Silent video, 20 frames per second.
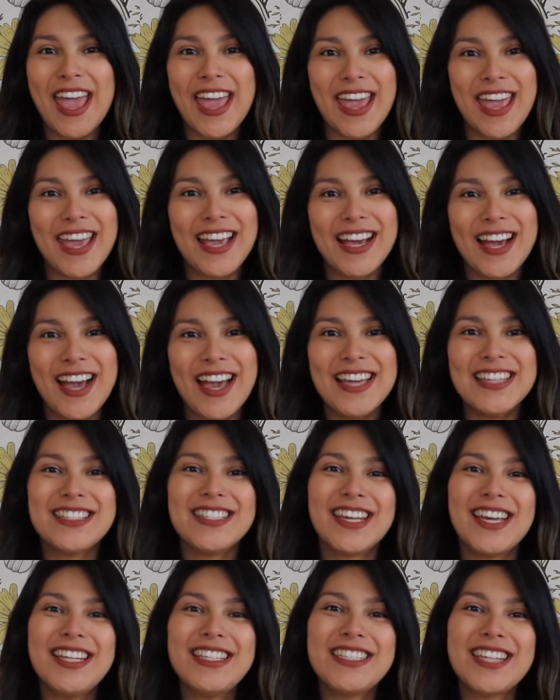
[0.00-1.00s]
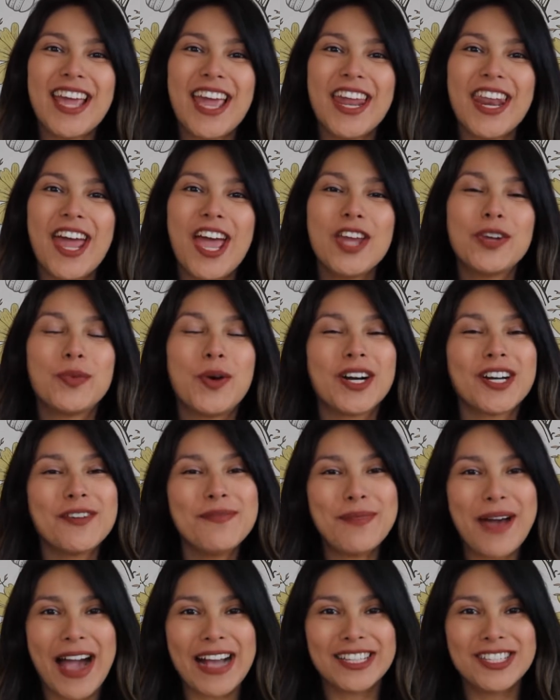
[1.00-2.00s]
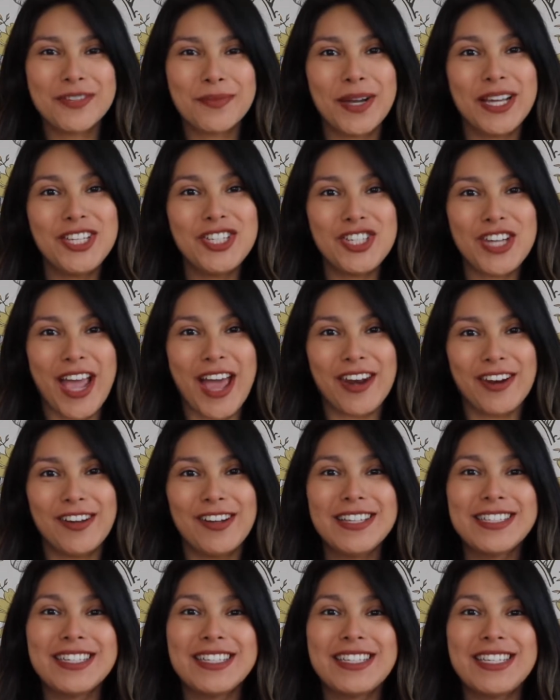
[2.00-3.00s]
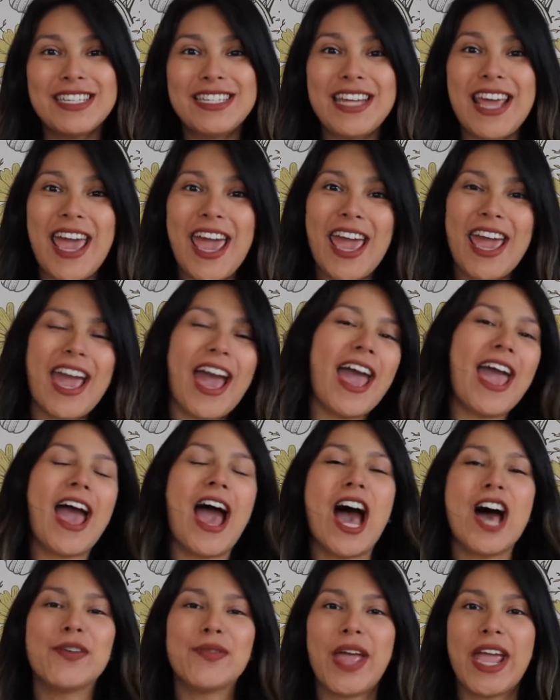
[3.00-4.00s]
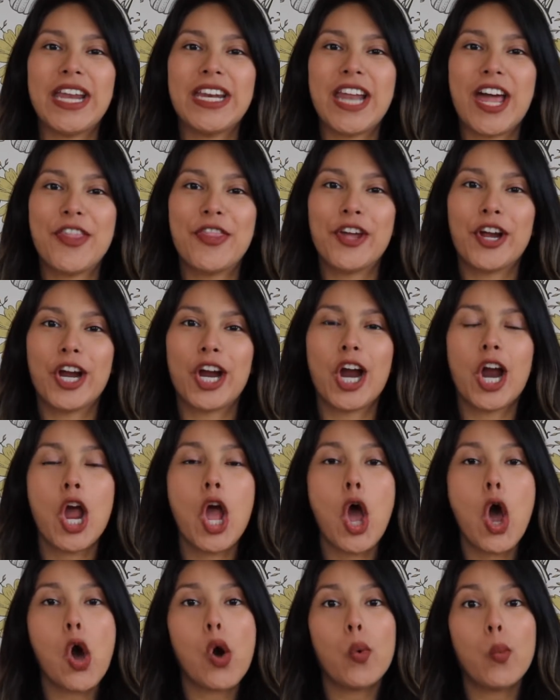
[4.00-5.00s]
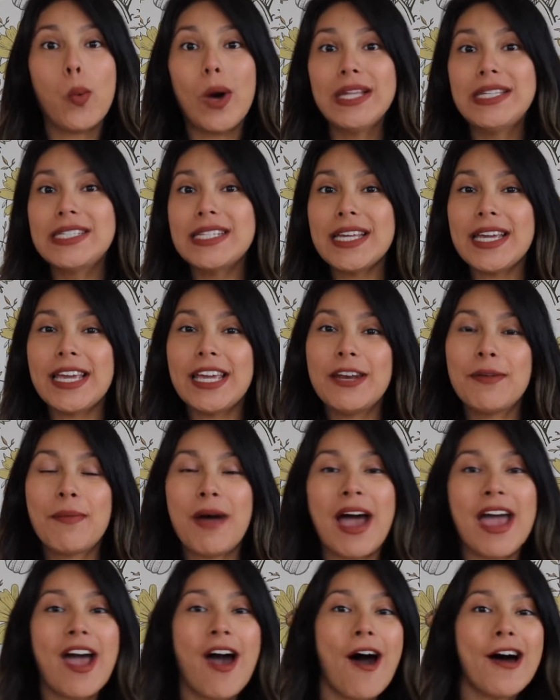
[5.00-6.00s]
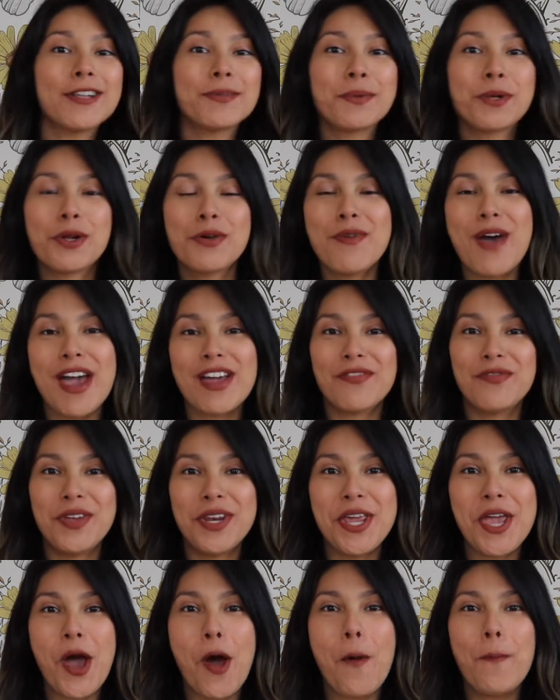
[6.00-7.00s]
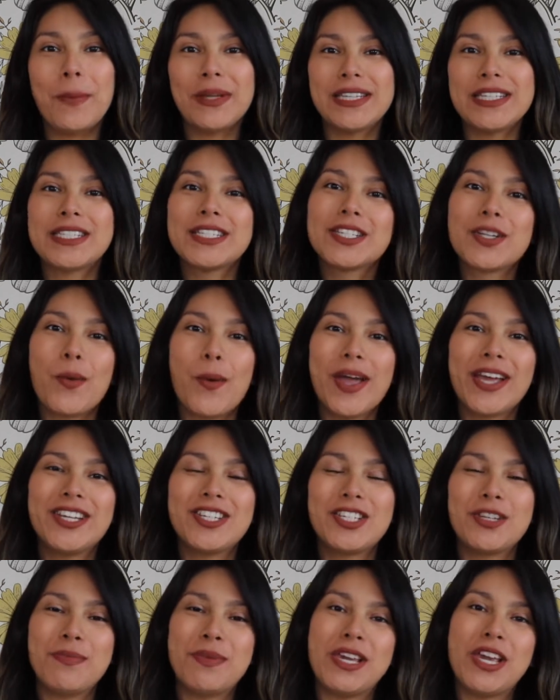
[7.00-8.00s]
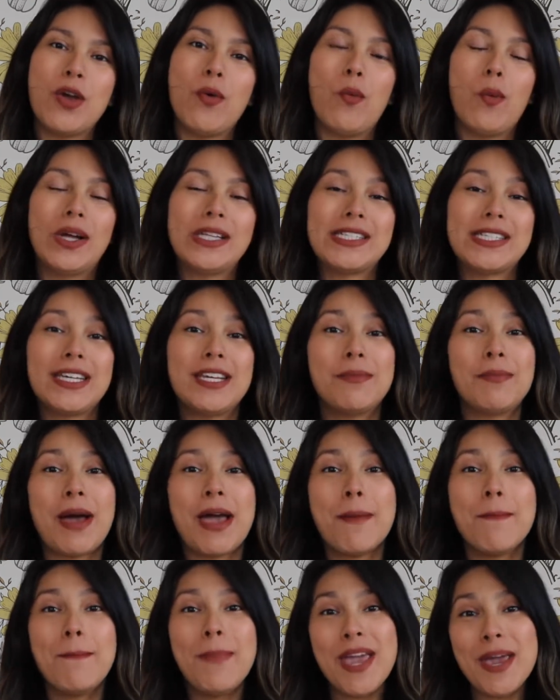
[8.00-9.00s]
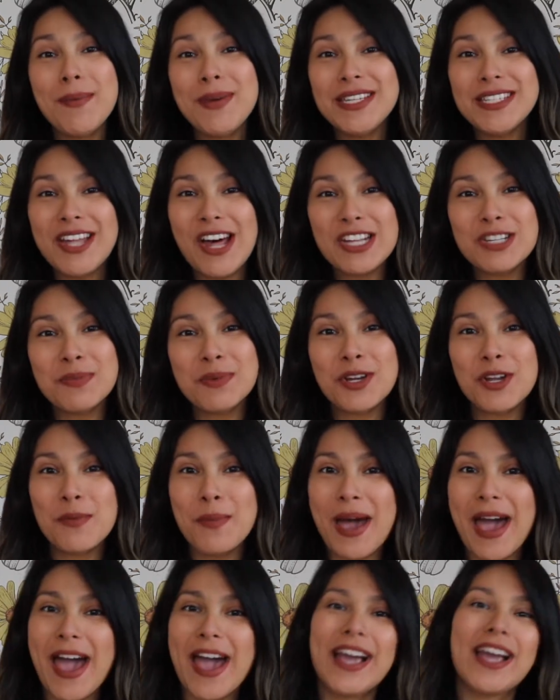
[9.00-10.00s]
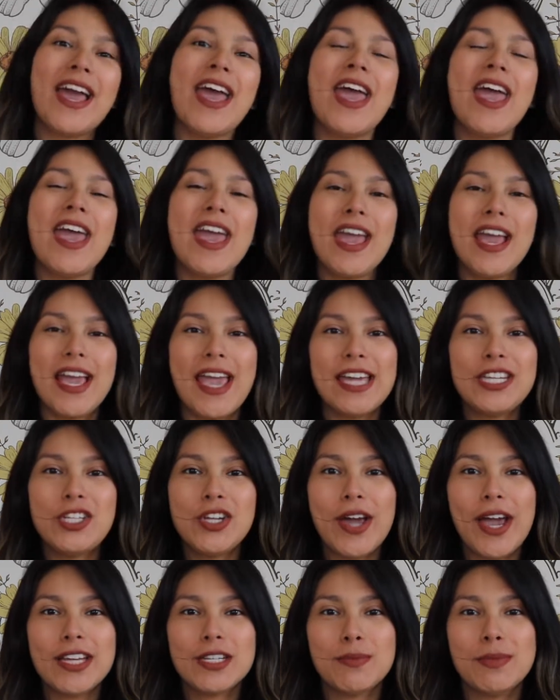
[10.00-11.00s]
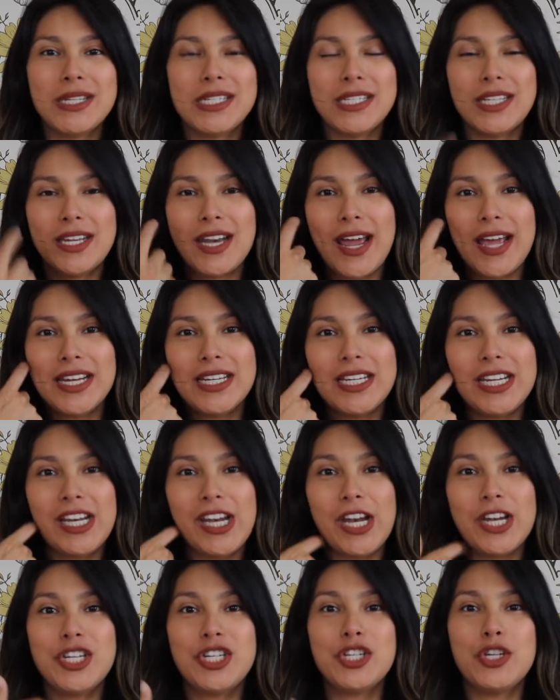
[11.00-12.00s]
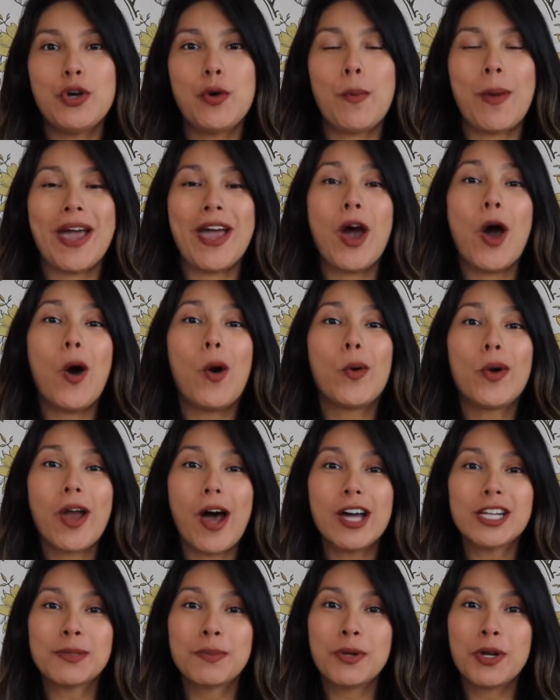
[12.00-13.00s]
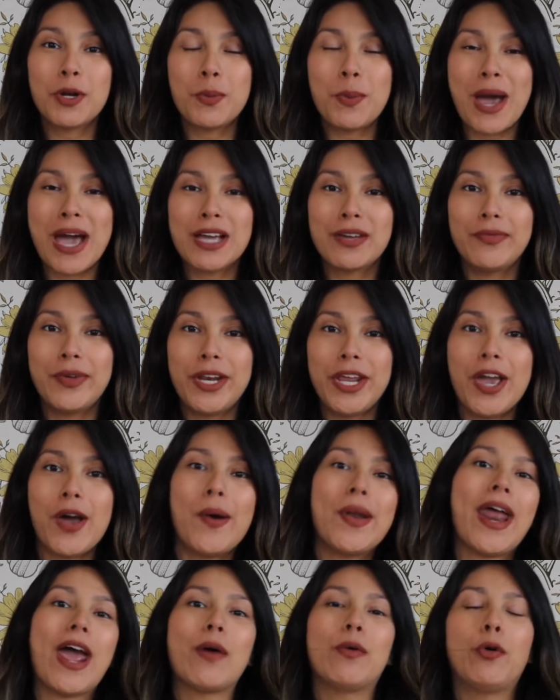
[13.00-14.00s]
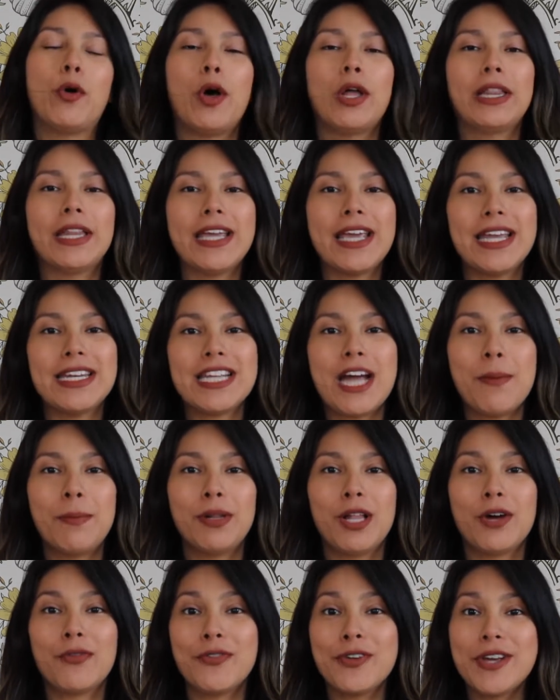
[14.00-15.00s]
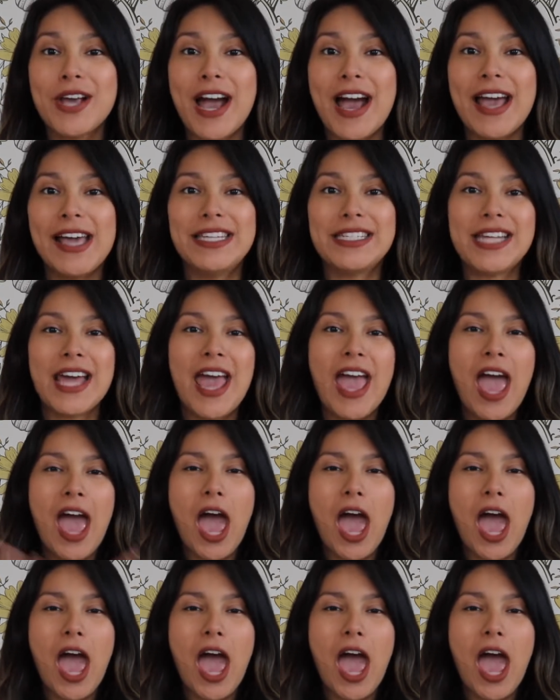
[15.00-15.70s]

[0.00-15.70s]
Hey guys, it's Anna and welcome back to my channel. So today I have another what's in my hospital bag video, but this is going to be what's in my baby's hospital bag. In case you guys missed it, I did do my own hospital bag video and I will link it down below for you guys.